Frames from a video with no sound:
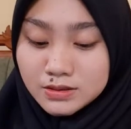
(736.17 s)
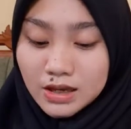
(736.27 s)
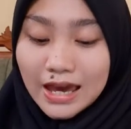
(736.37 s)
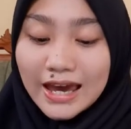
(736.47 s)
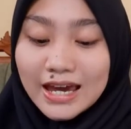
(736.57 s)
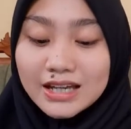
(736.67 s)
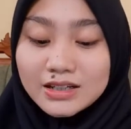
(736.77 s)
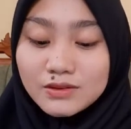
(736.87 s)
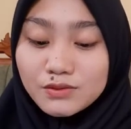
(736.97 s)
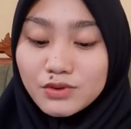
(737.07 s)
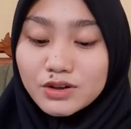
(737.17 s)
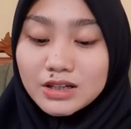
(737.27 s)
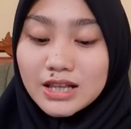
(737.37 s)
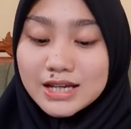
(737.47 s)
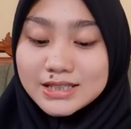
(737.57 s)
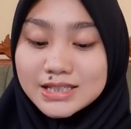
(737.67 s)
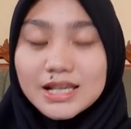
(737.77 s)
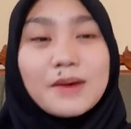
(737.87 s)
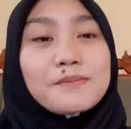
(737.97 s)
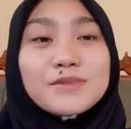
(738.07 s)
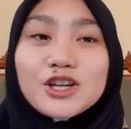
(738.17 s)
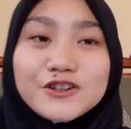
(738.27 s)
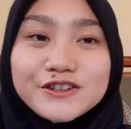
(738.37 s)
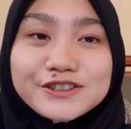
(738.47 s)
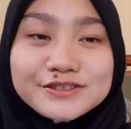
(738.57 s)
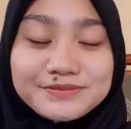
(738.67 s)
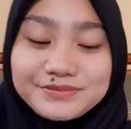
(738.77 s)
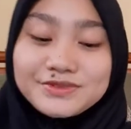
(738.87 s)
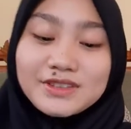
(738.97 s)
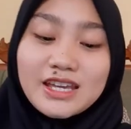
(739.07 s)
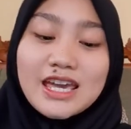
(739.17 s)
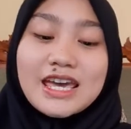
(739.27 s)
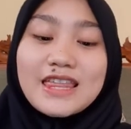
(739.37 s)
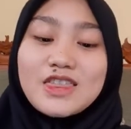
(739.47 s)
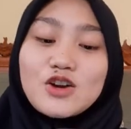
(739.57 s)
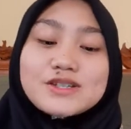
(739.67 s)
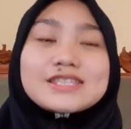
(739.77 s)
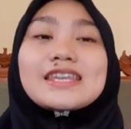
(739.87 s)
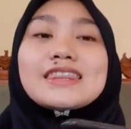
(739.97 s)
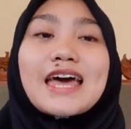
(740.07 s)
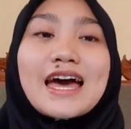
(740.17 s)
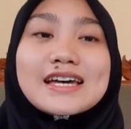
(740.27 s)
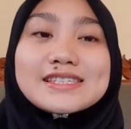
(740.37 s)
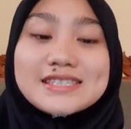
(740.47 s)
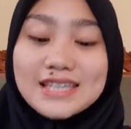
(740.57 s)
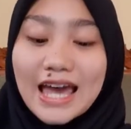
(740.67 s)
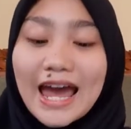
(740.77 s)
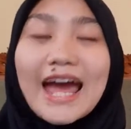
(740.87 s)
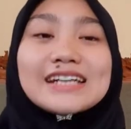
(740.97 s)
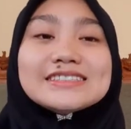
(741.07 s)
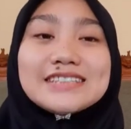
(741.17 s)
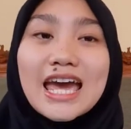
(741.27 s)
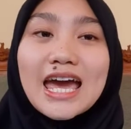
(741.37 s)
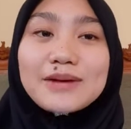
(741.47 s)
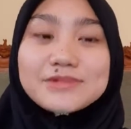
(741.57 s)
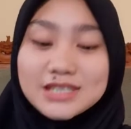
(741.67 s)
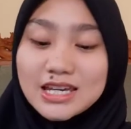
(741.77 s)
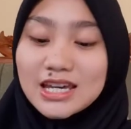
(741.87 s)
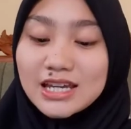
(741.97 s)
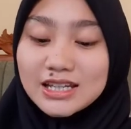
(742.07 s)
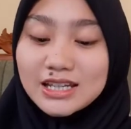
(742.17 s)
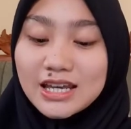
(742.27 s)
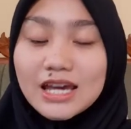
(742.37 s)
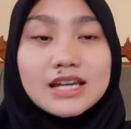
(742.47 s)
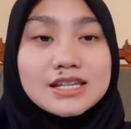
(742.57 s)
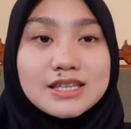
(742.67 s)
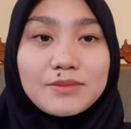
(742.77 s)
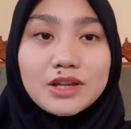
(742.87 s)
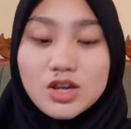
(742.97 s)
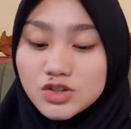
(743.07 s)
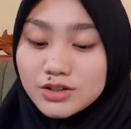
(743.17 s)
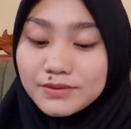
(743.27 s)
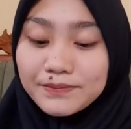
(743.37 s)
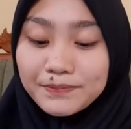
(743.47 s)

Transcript: And for the last menu, there is a task and games in this application.